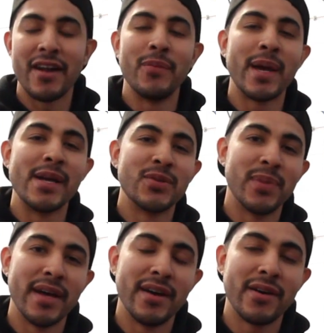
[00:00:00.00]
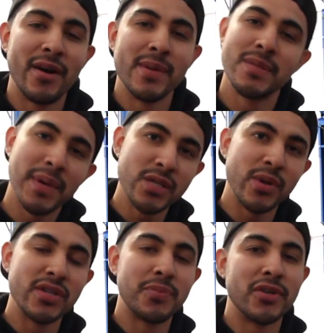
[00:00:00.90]
automechanicssupply.com. It's the best
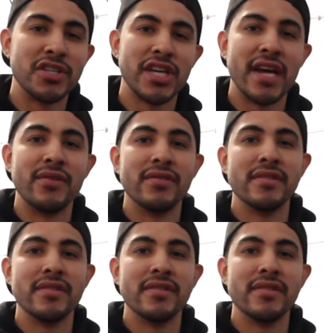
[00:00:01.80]
way to support the channel.